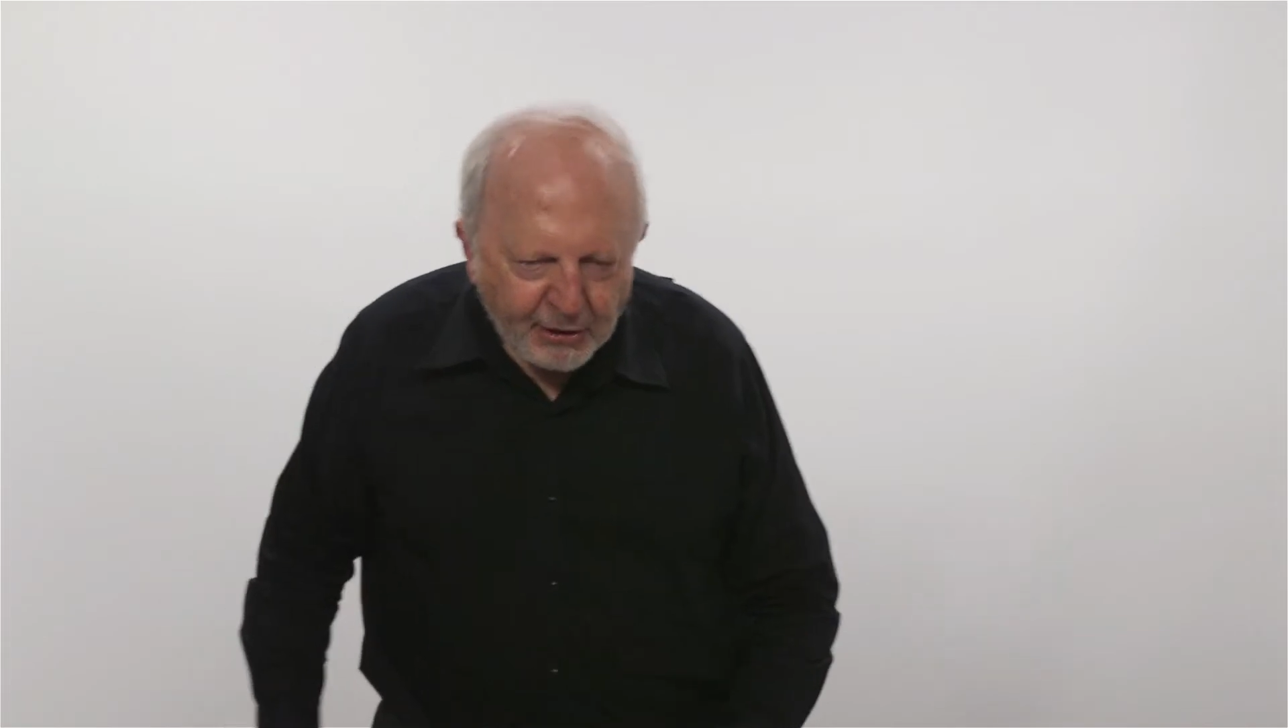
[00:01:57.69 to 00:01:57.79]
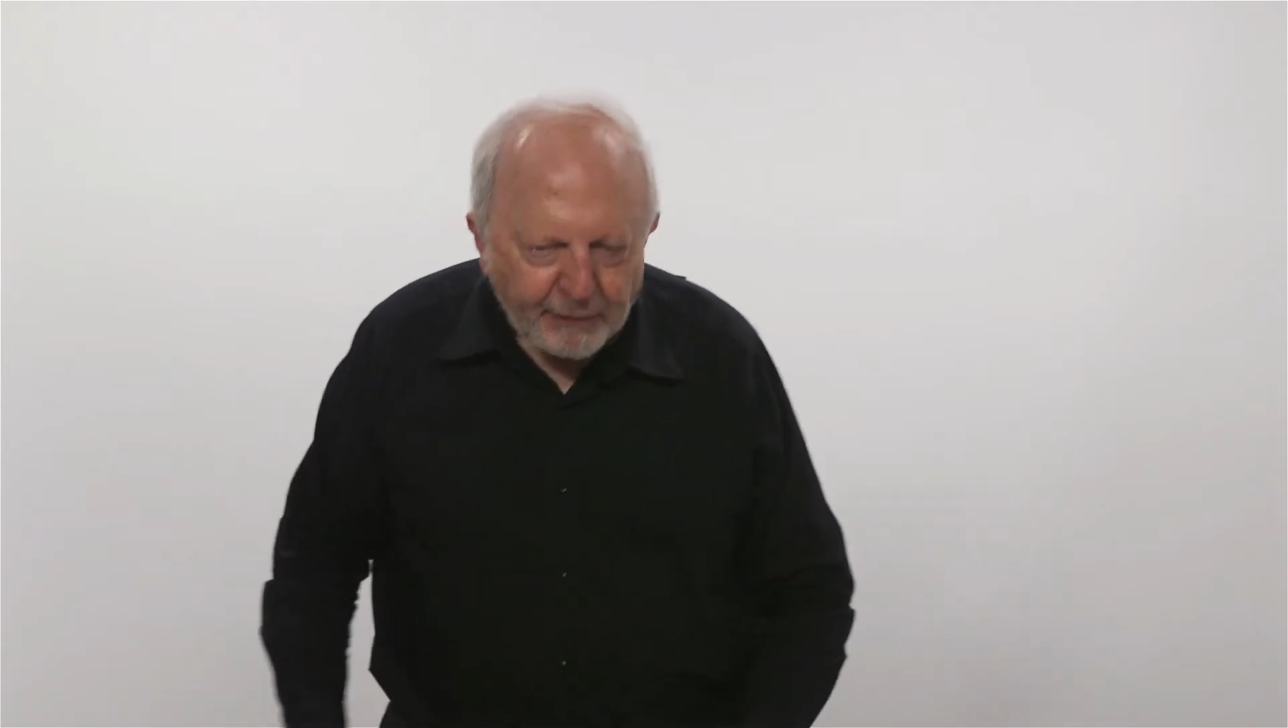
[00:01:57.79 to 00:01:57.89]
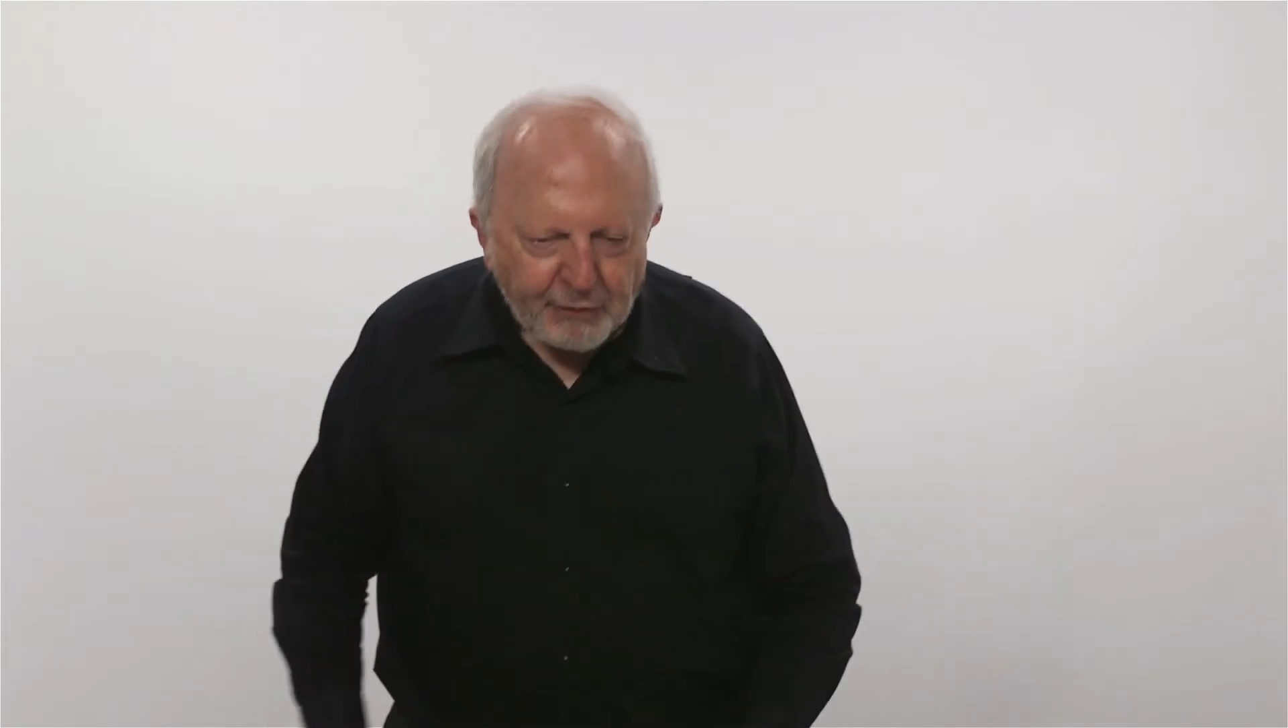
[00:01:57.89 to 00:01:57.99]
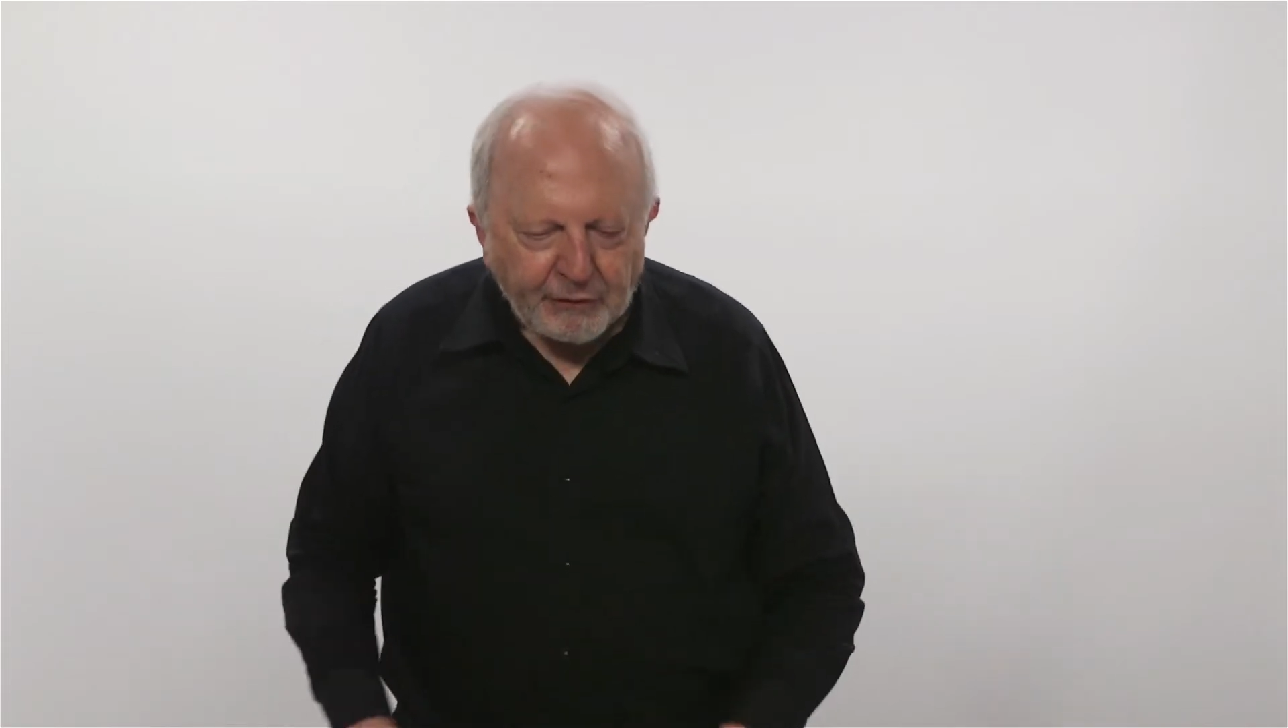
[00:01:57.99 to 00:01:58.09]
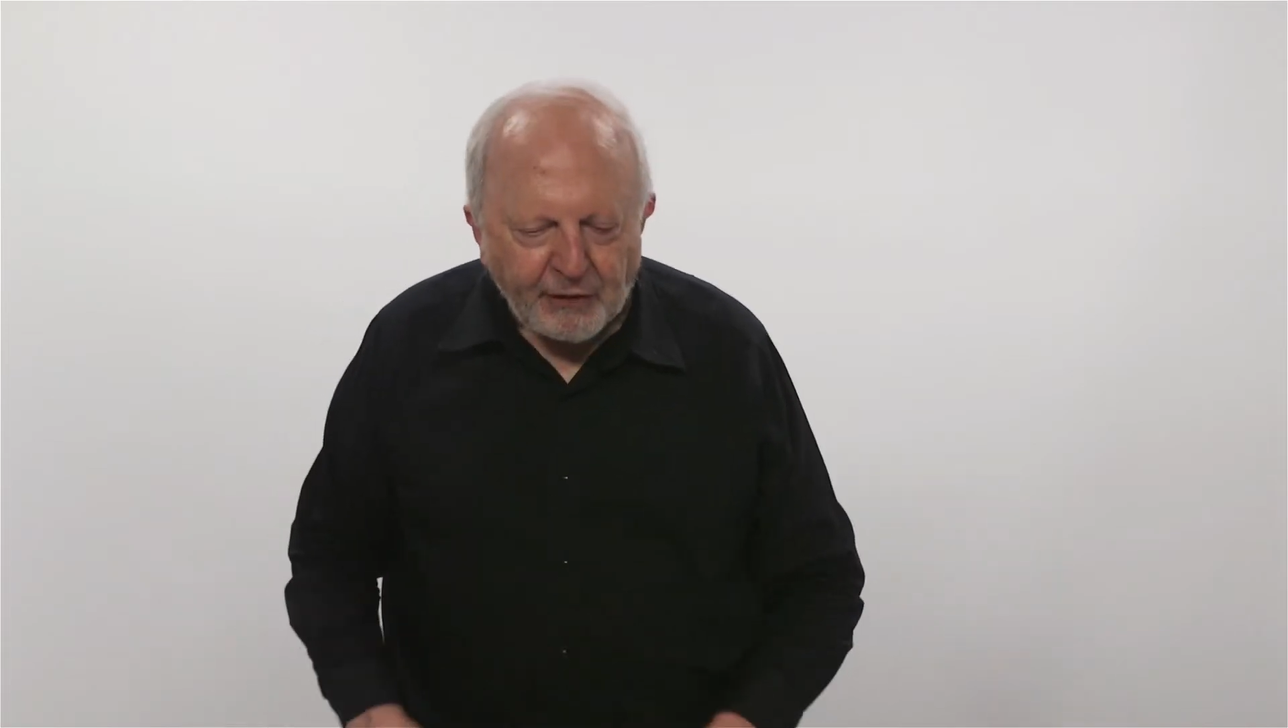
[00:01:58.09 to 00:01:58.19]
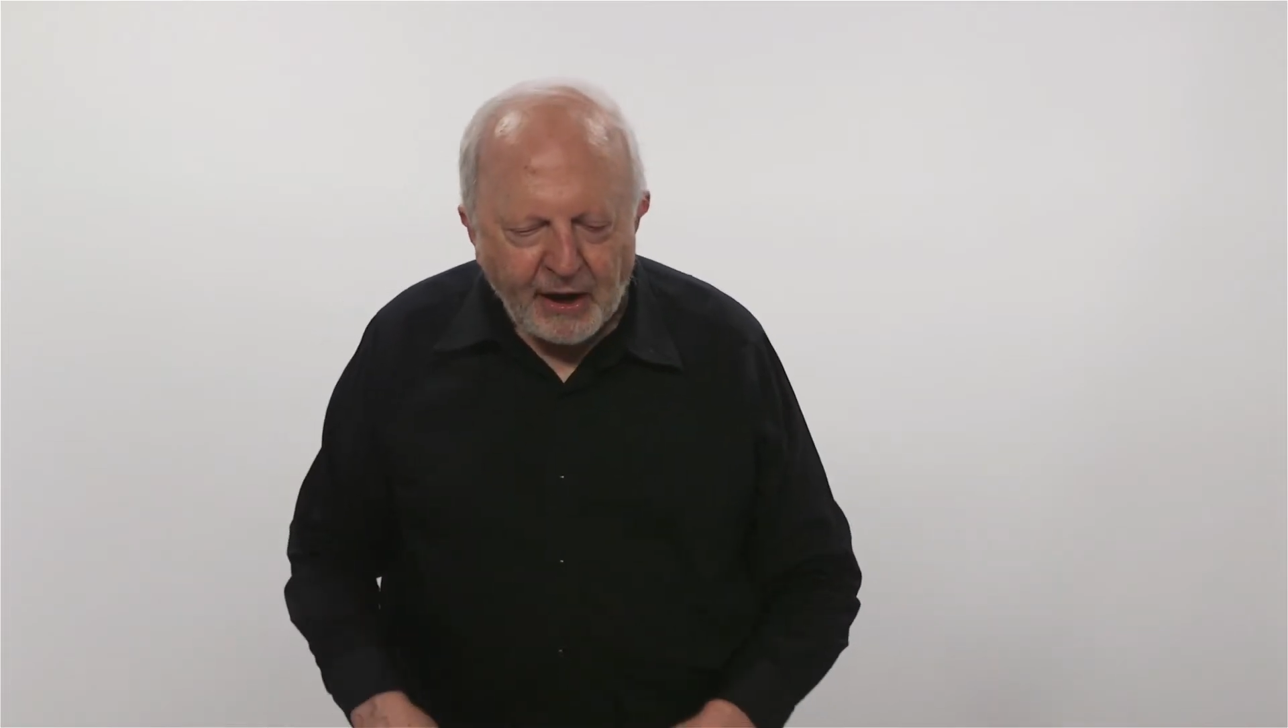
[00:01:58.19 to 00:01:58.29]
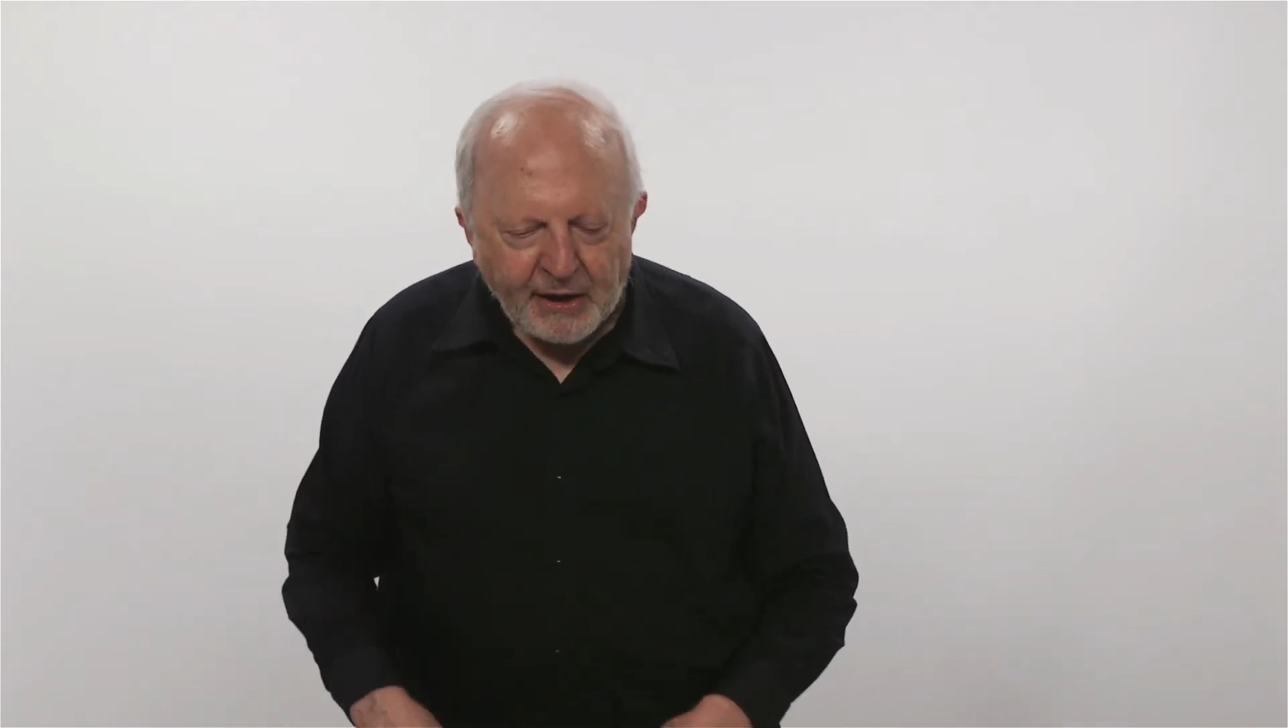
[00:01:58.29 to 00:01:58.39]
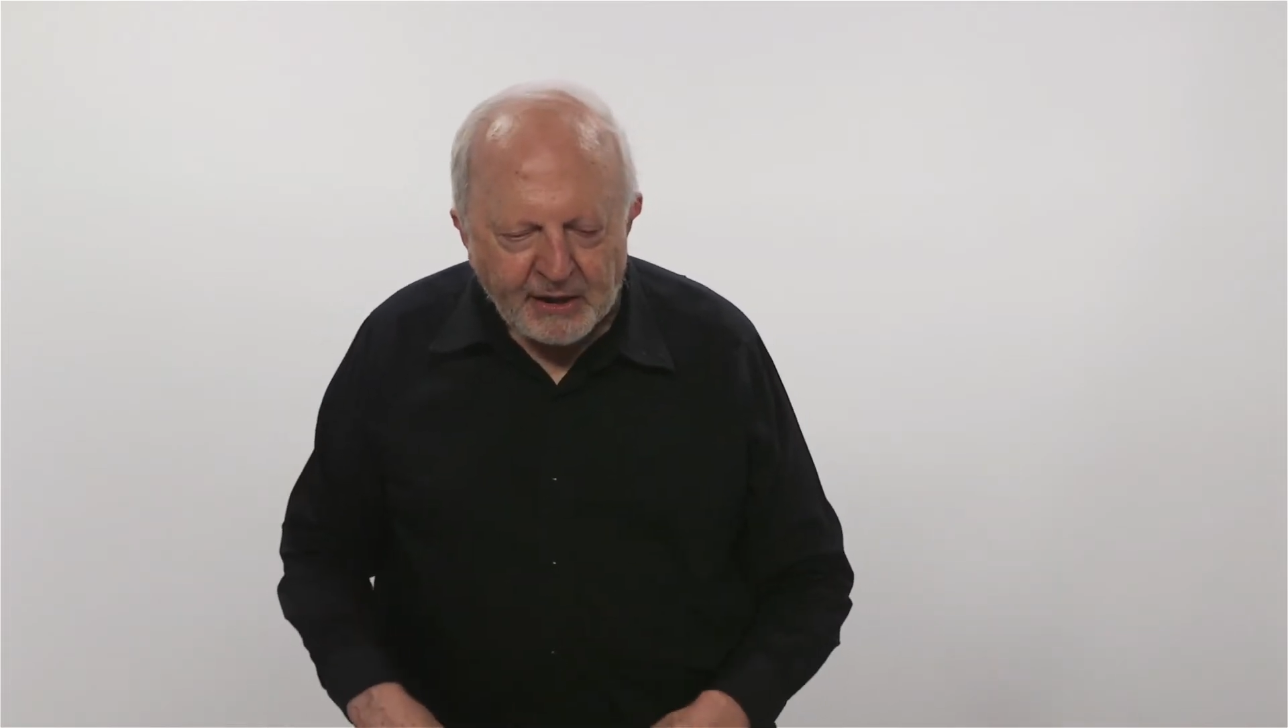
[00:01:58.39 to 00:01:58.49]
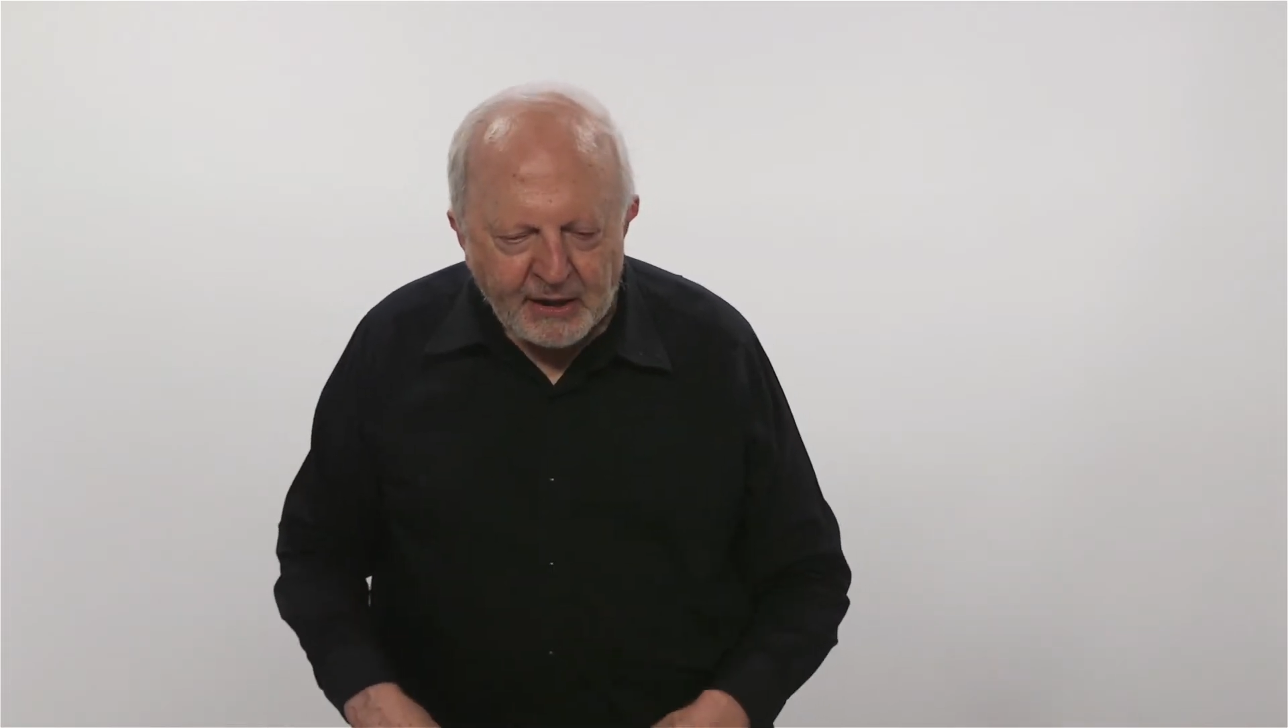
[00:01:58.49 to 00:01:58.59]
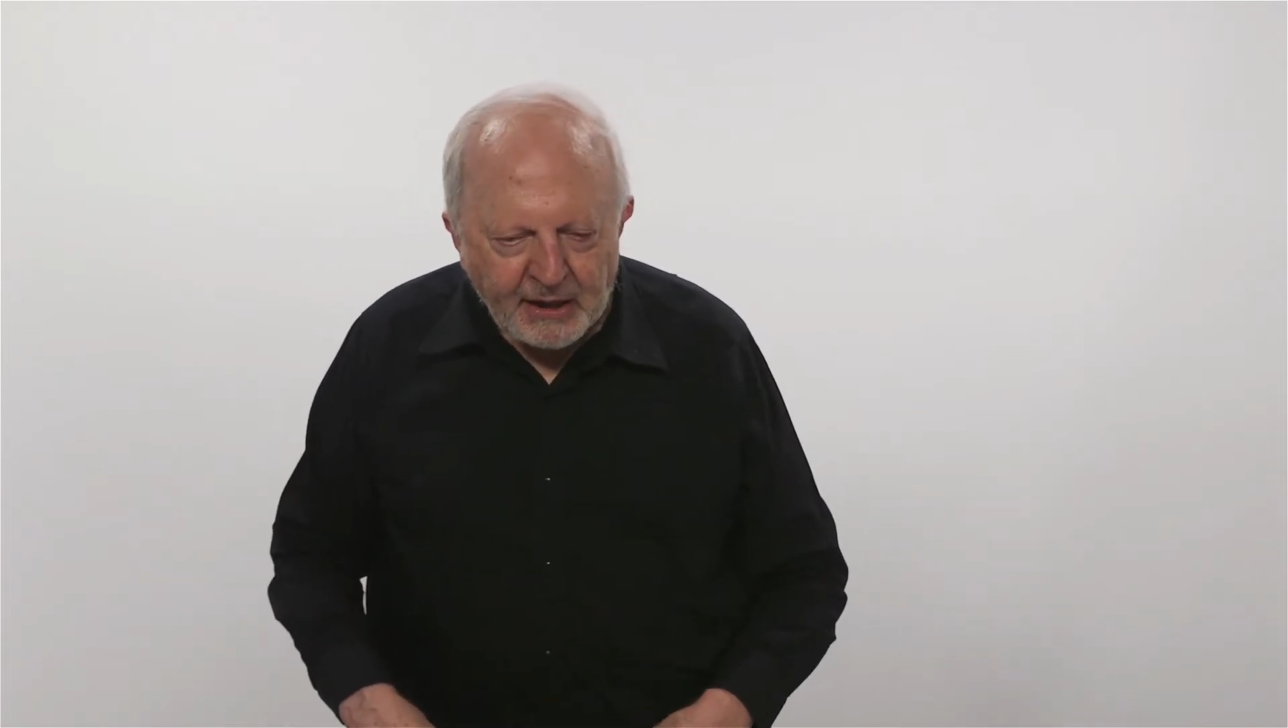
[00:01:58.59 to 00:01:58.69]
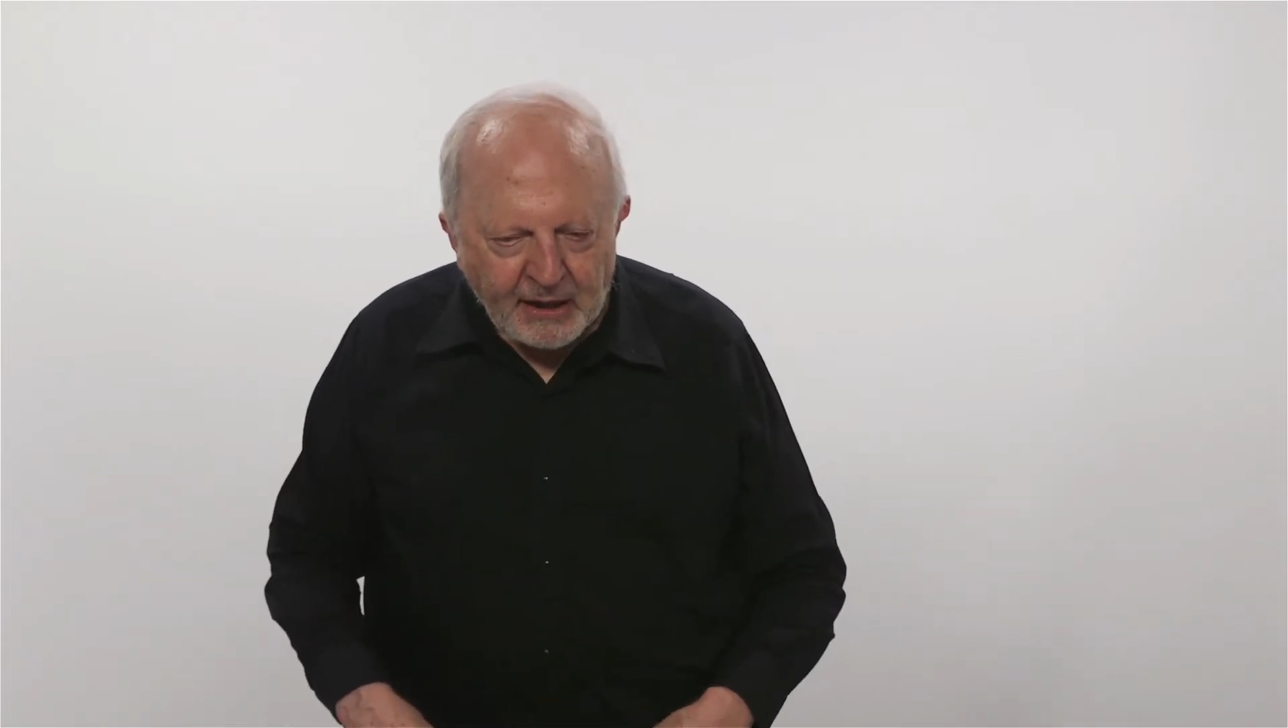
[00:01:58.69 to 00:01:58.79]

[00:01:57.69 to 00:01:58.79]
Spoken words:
often you find